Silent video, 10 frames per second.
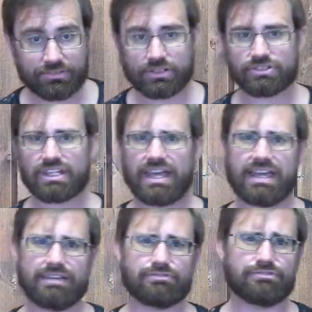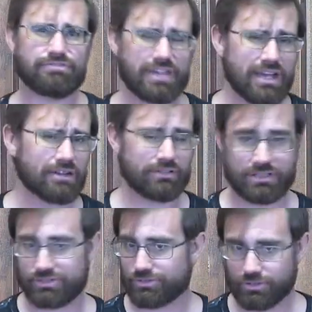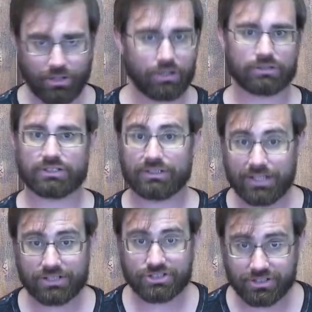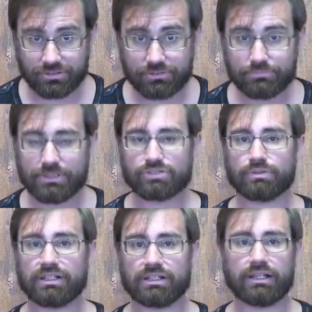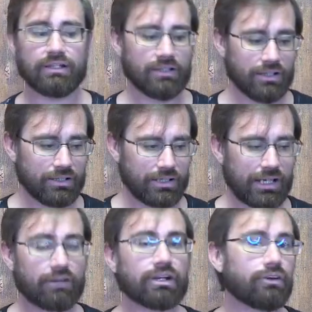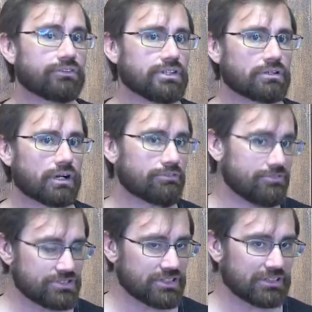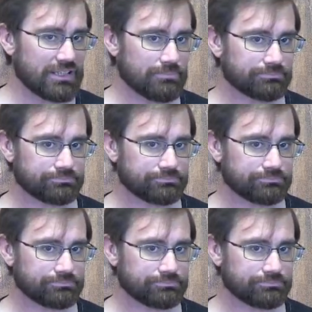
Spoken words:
there's a very strong connection between how healthy you are physically